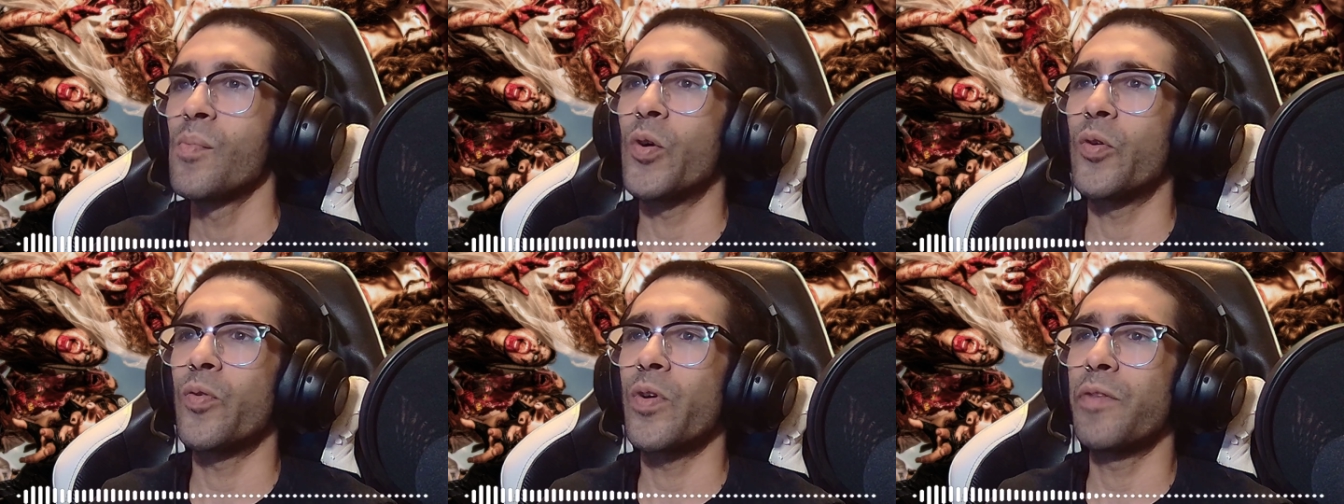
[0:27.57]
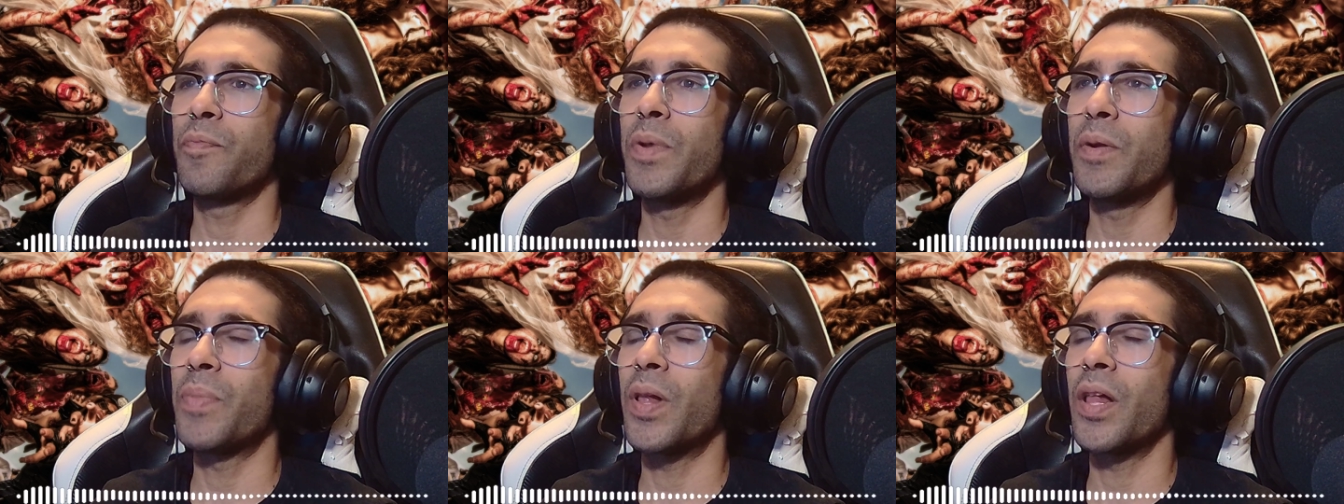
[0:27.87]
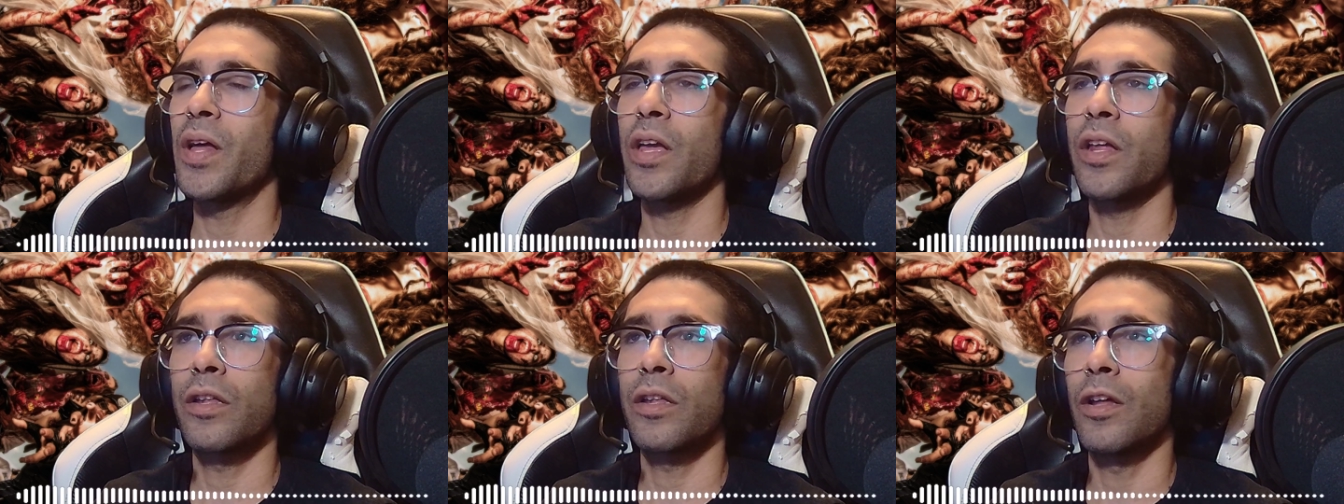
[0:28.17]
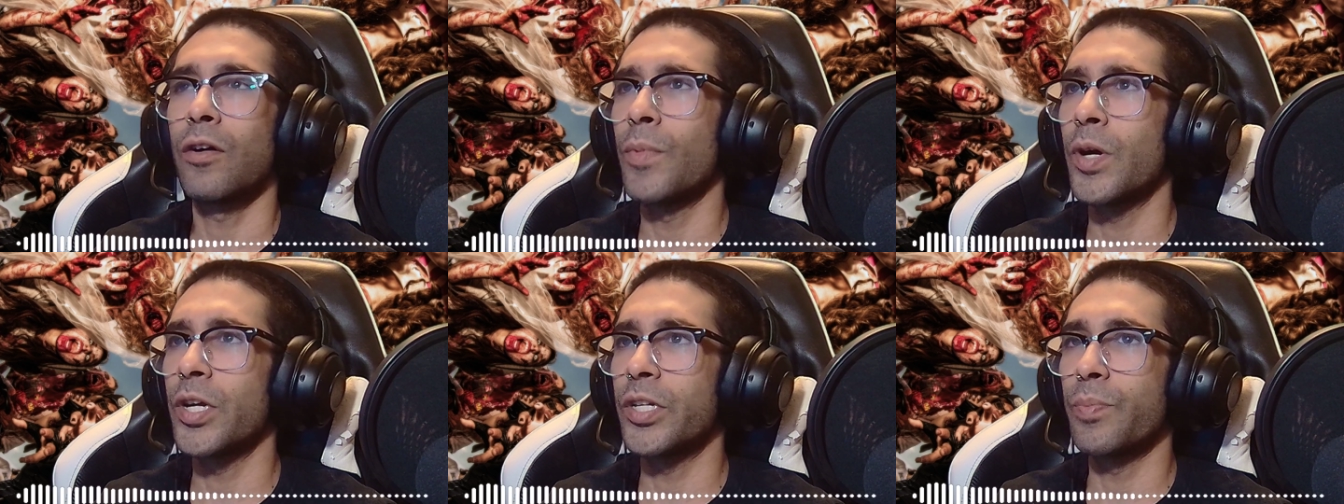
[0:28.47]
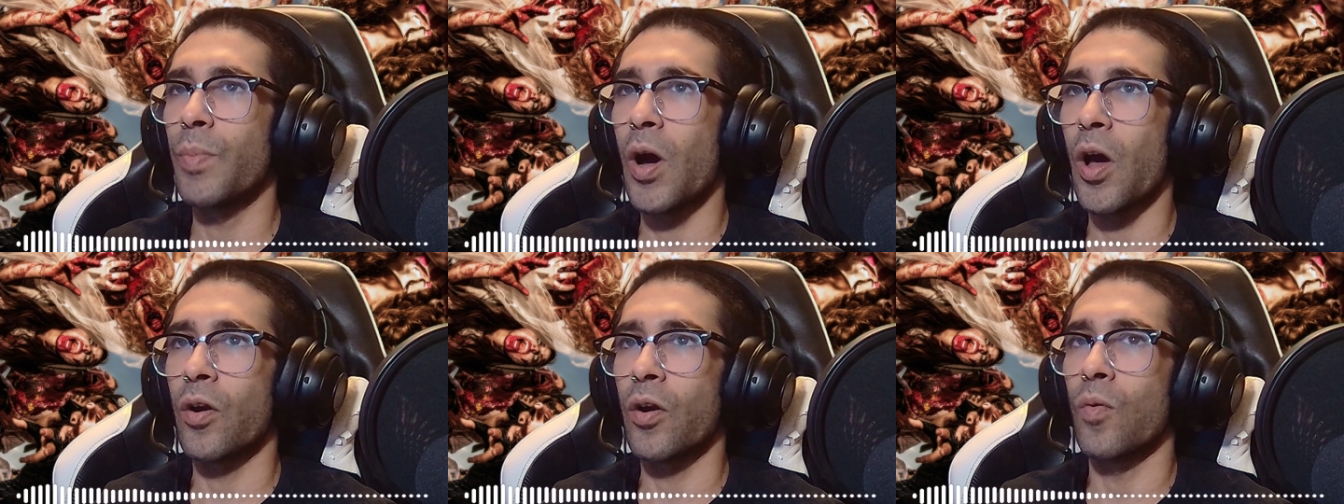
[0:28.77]
But we've been playing so
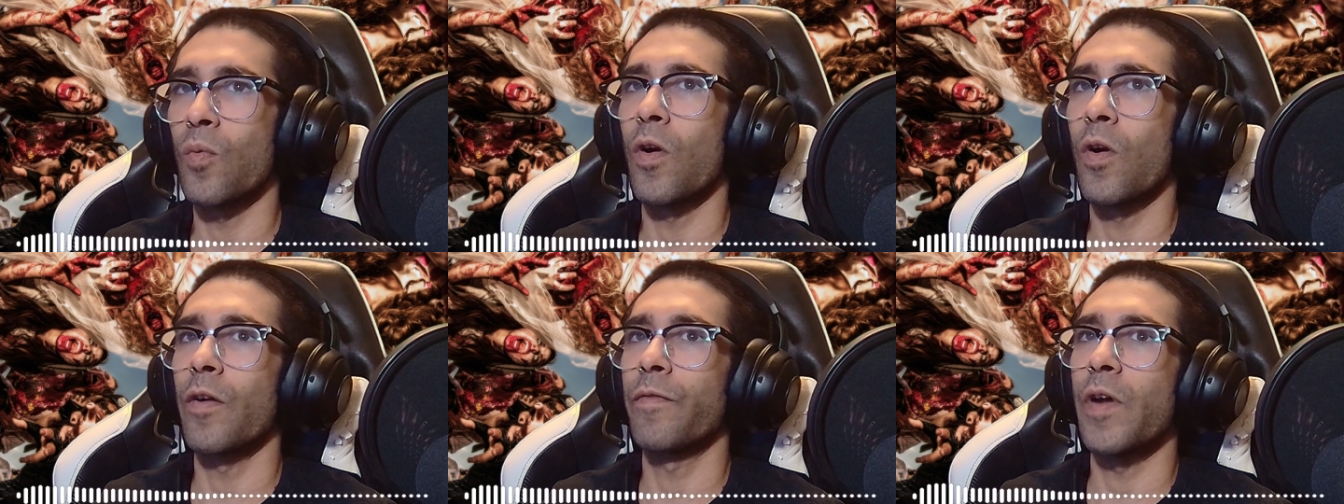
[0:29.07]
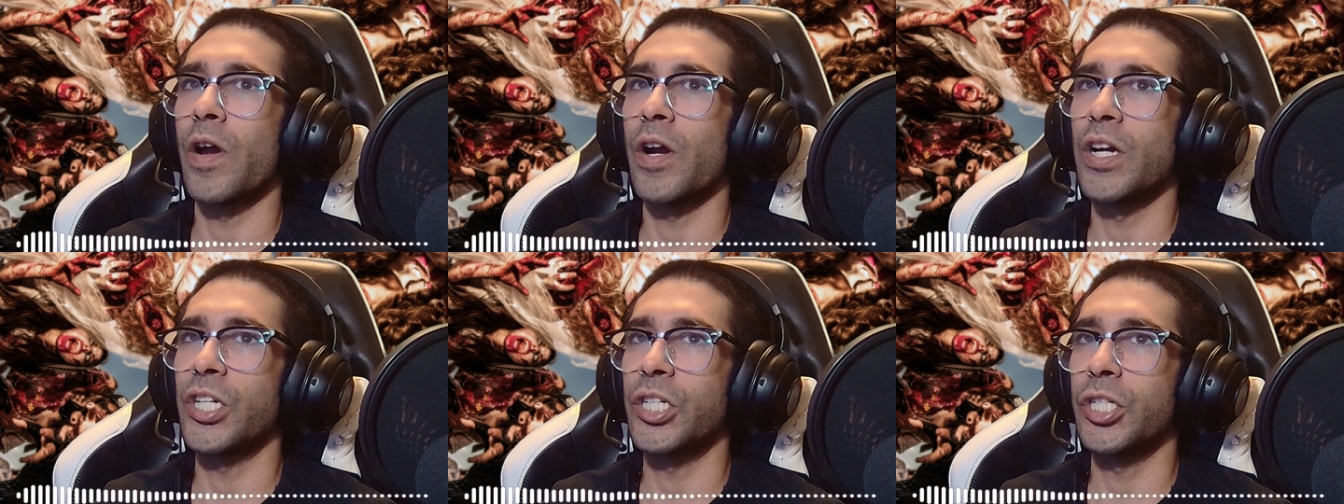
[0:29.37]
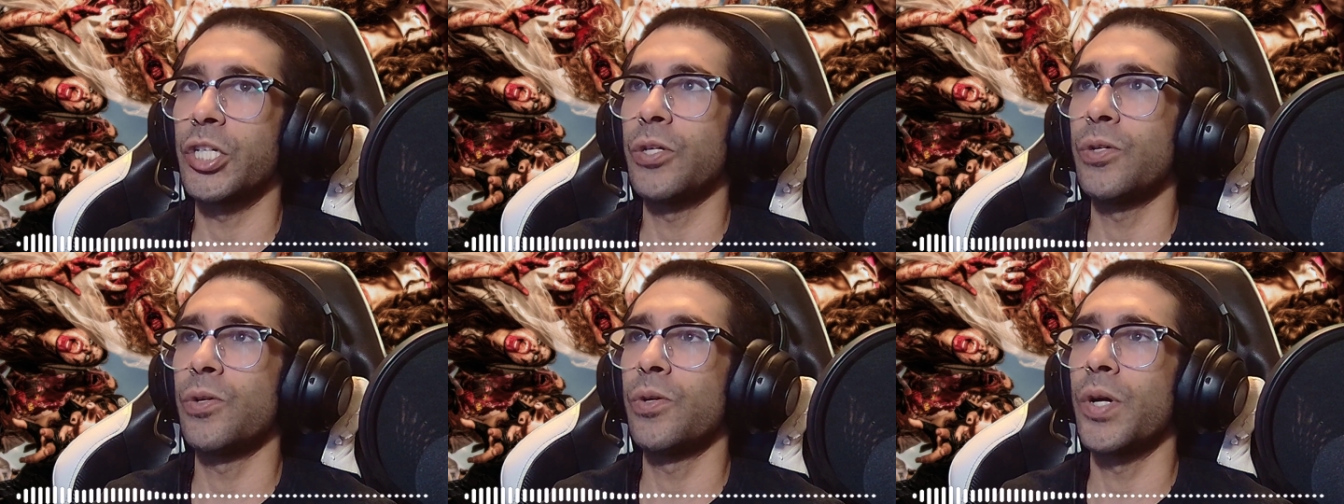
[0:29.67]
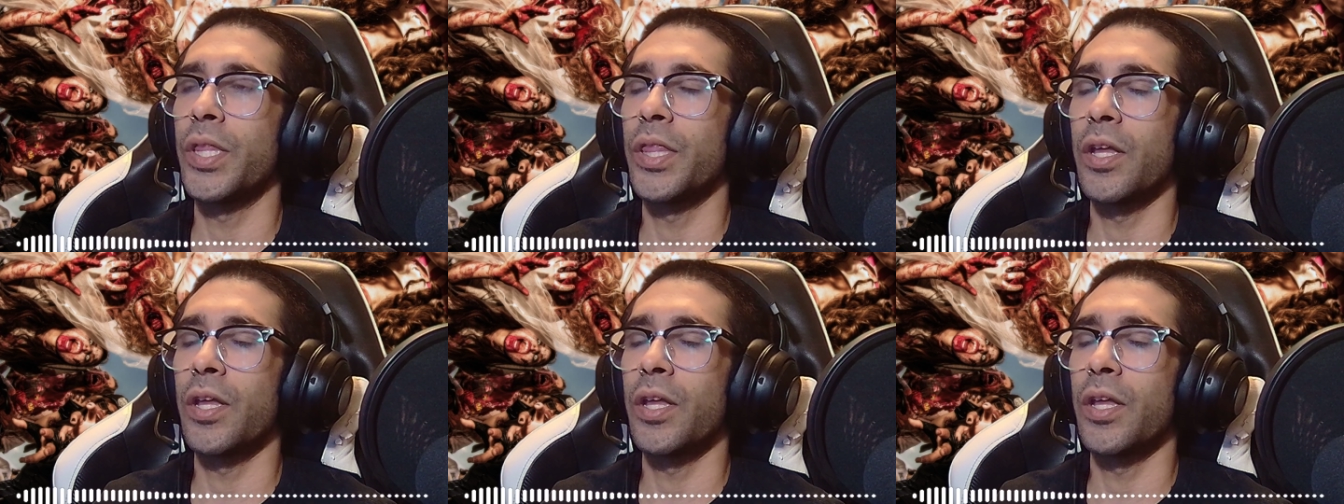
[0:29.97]
much Modern Warfare two,